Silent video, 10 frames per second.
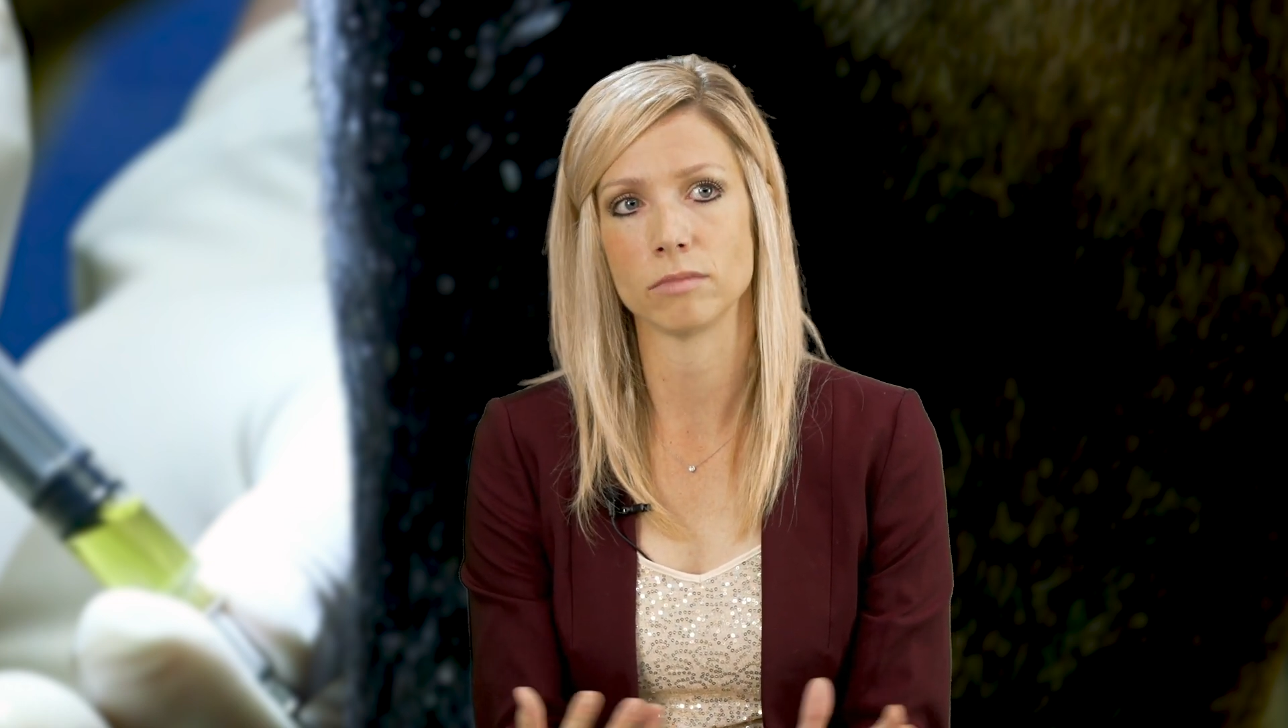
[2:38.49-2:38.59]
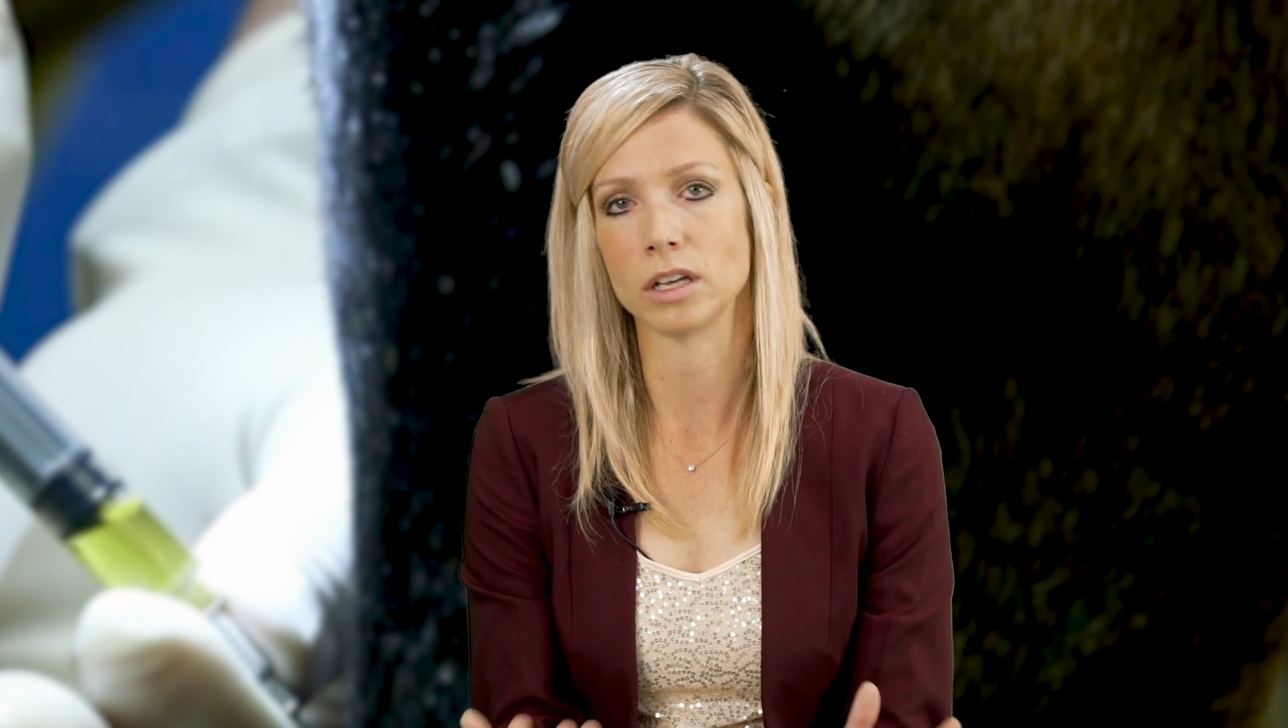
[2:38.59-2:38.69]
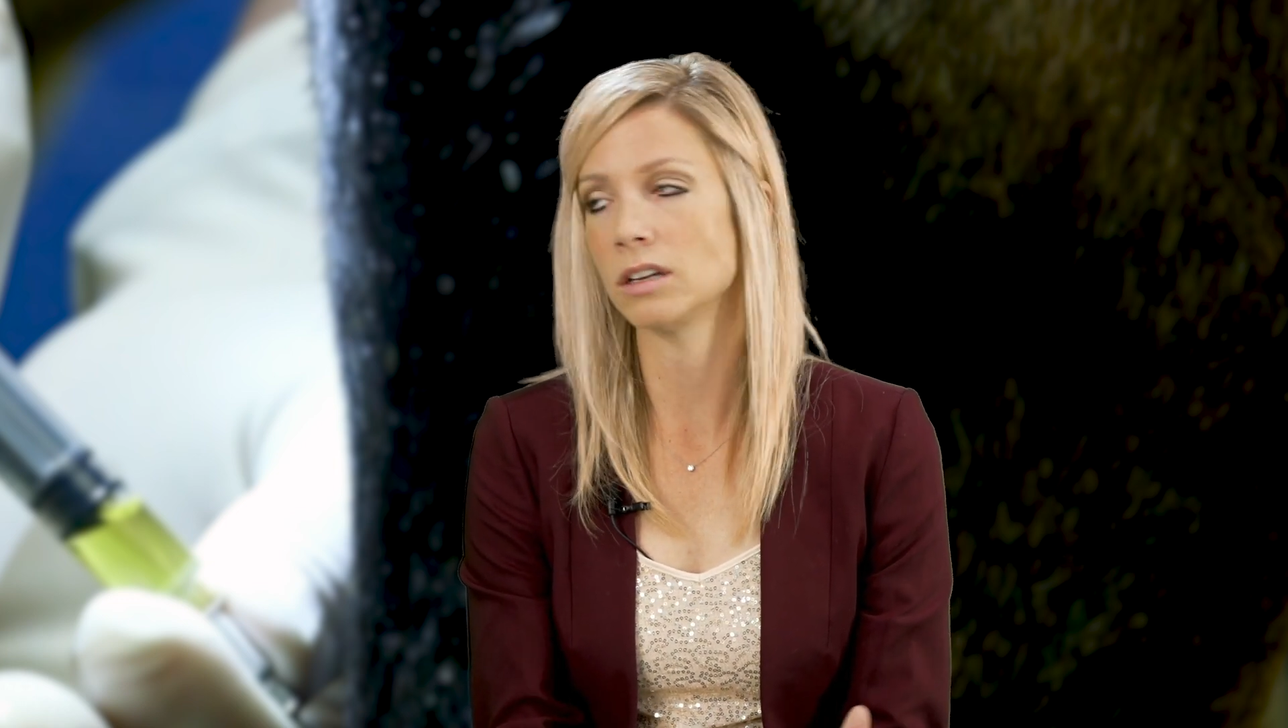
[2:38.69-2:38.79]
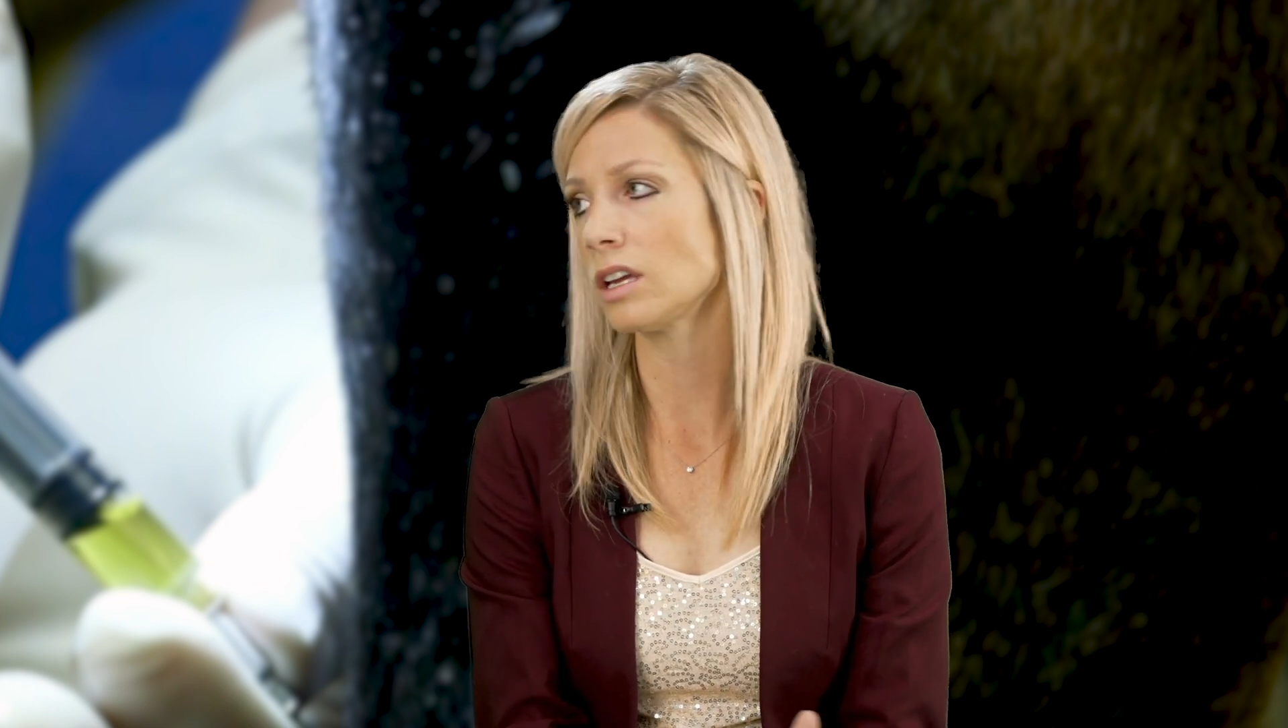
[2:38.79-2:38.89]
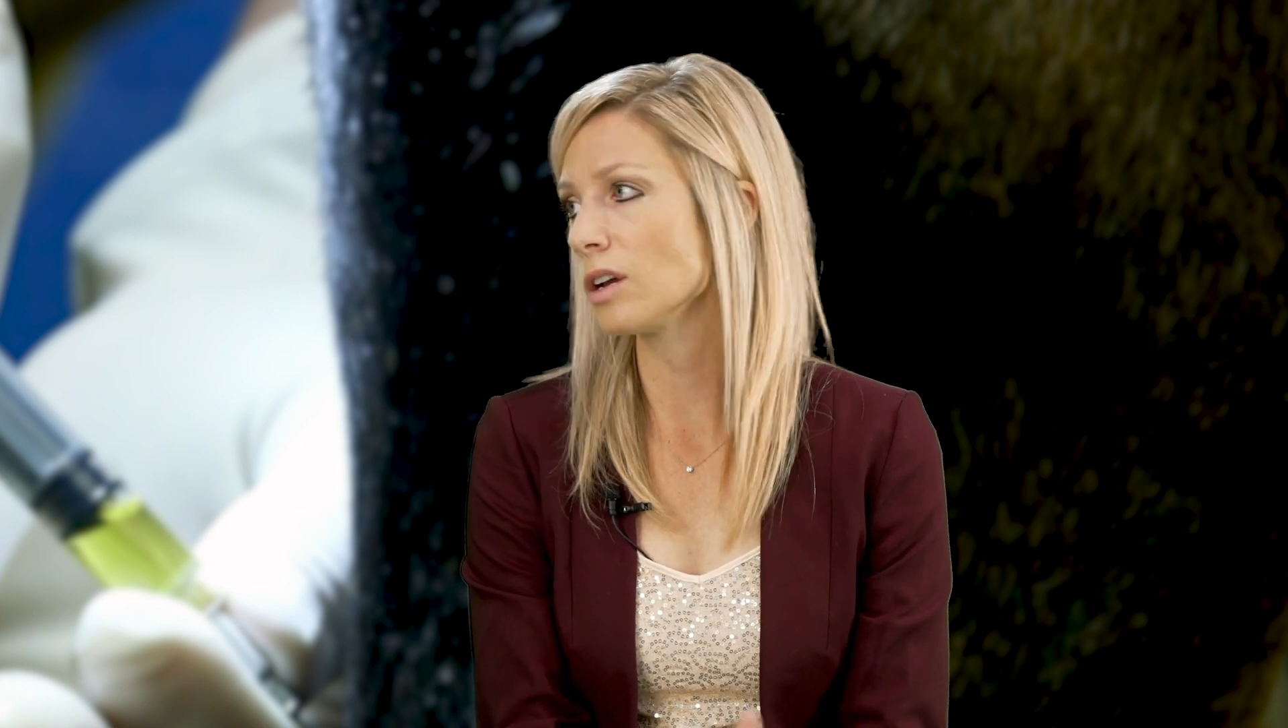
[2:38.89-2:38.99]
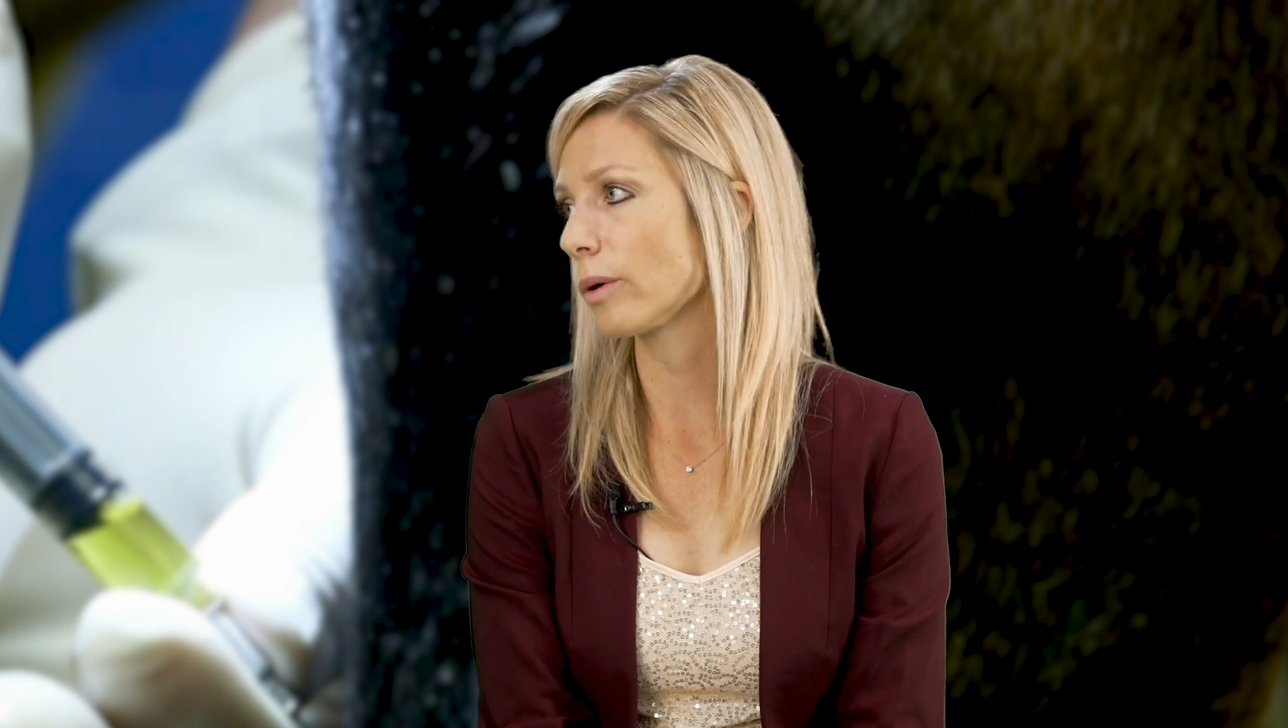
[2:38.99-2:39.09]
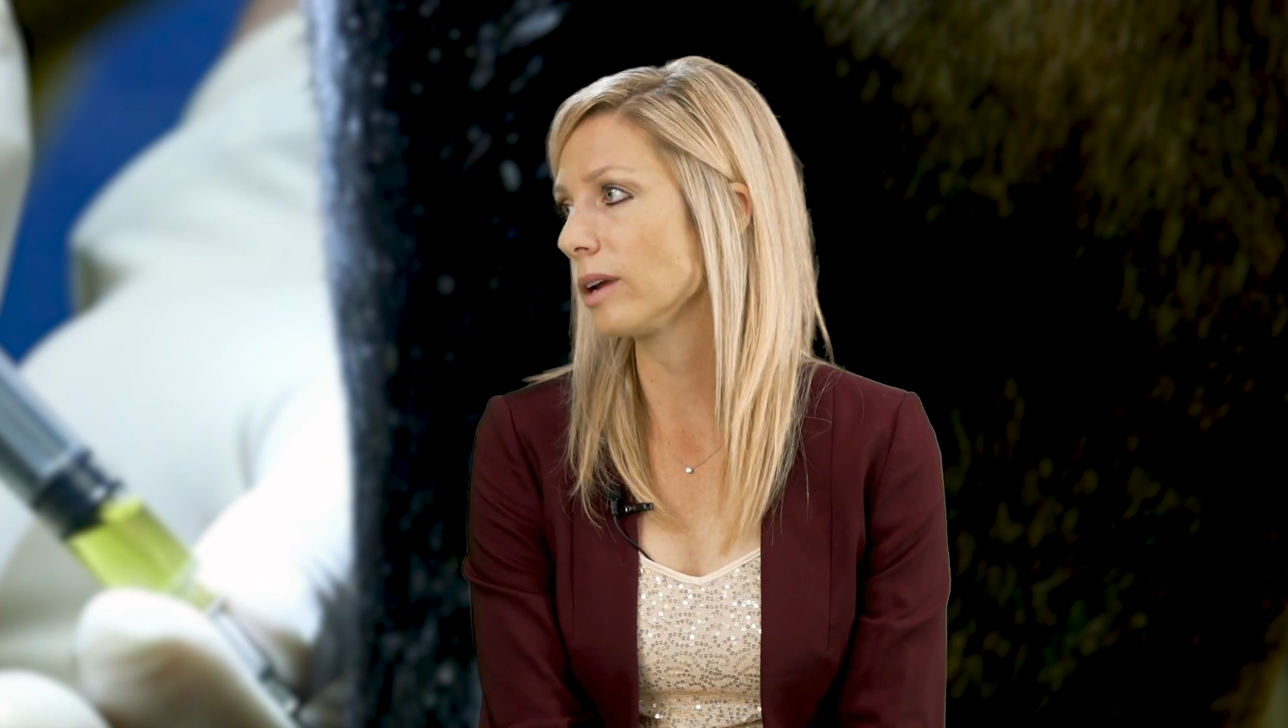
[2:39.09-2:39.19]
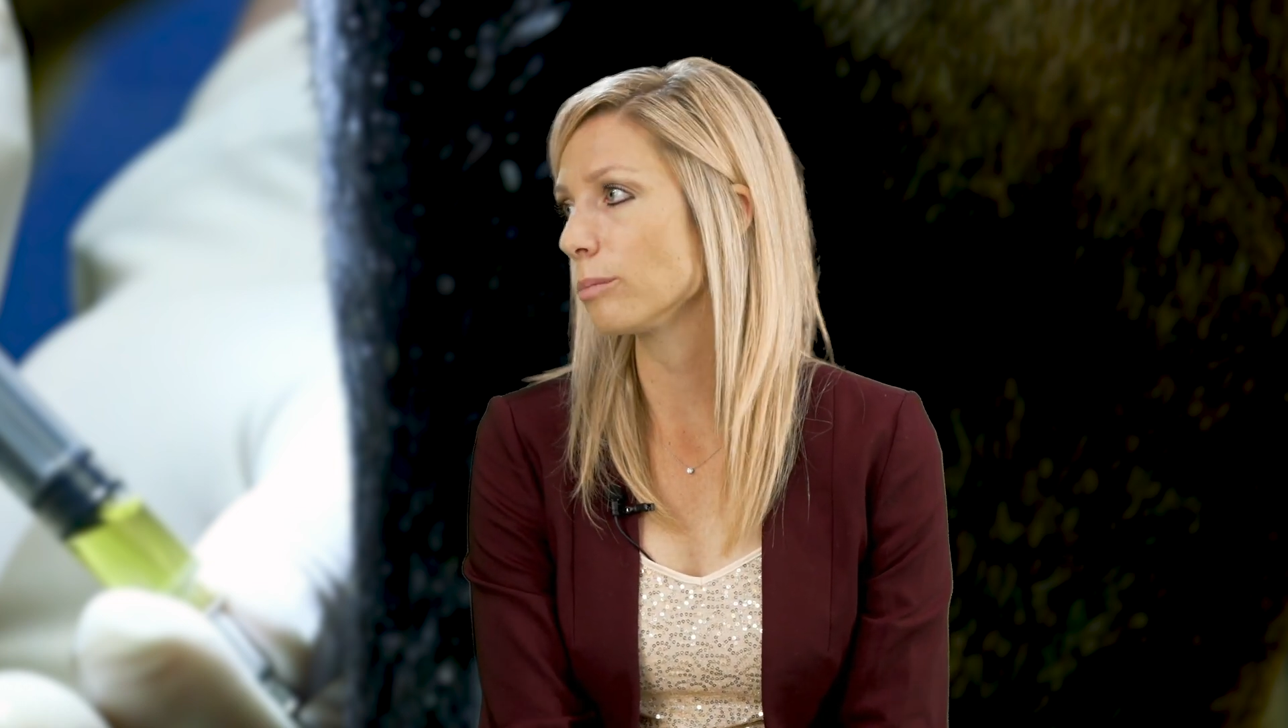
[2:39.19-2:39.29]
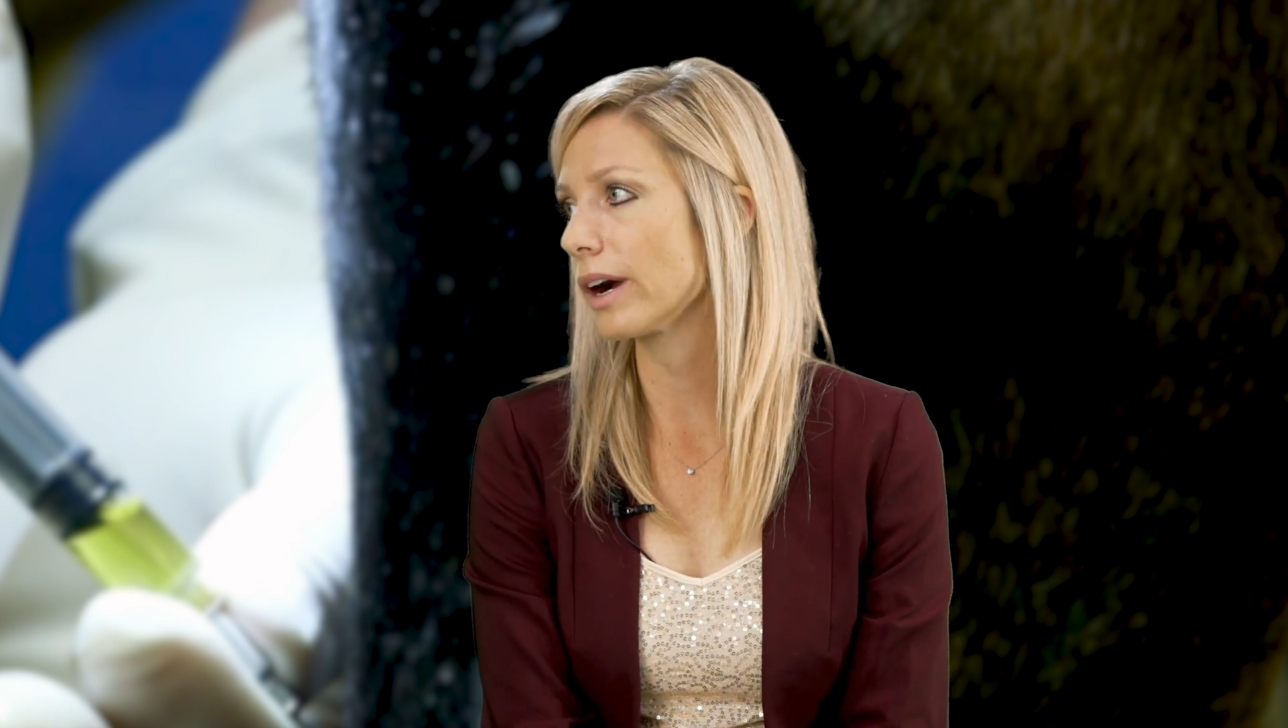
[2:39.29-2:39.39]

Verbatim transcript: in equine